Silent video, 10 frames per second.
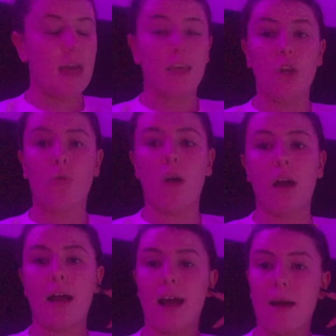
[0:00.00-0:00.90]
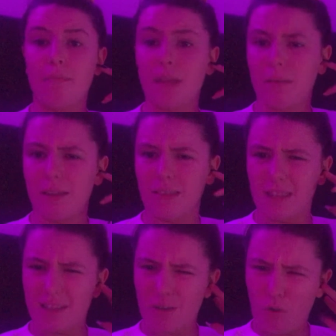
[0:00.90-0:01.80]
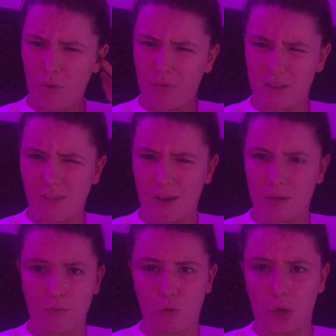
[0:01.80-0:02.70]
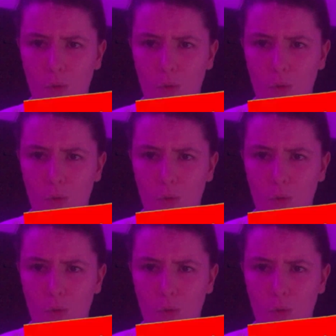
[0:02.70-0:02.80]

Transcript: You know what, anyway, this, I don't know if this video is even going to